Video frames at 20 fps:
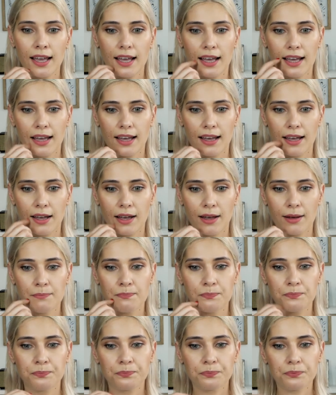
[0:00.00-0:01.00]

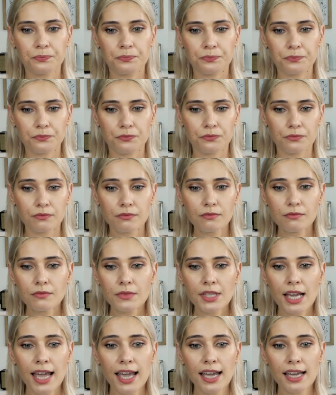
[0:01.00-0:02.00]
Um,
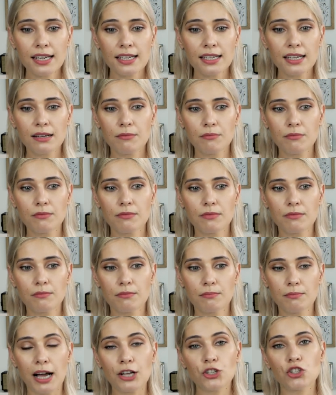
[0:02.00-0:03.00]
and
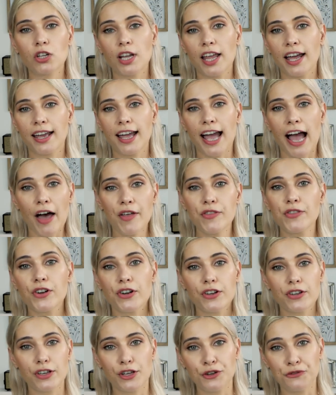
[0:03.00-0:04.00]
much like other
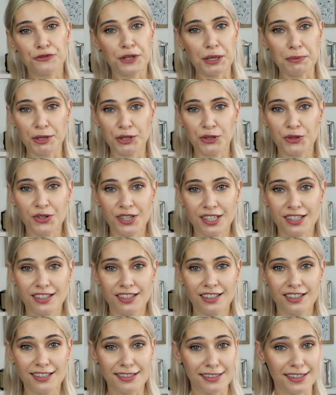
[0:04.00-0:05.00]
inflammatory
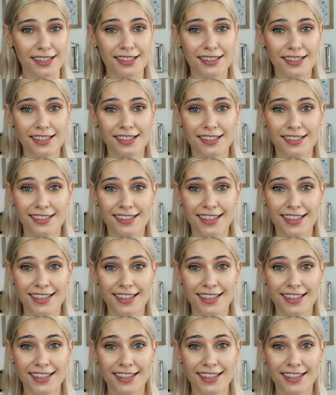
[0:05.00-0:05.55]
diseases,